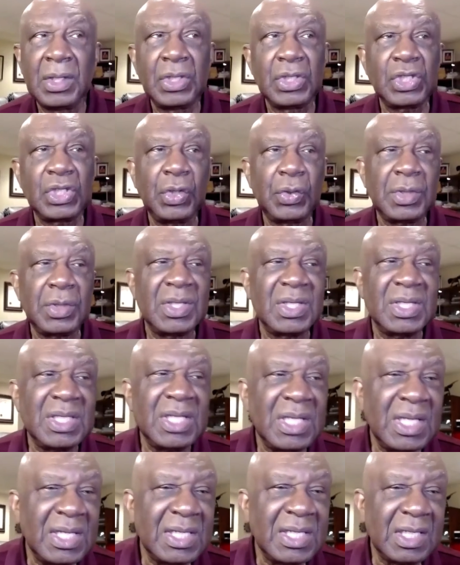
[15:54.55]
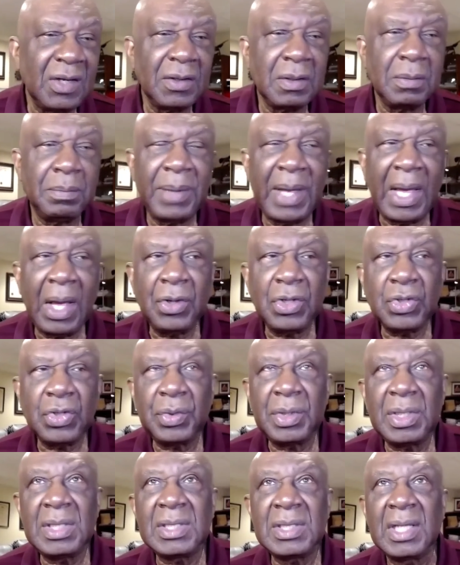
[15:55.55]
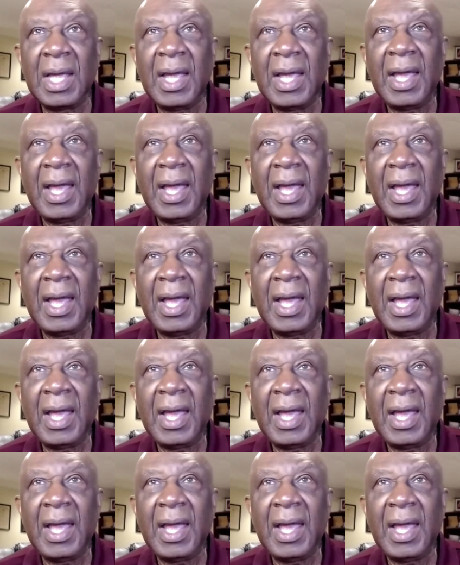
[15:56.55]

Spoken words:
certain cities, certain boundaries,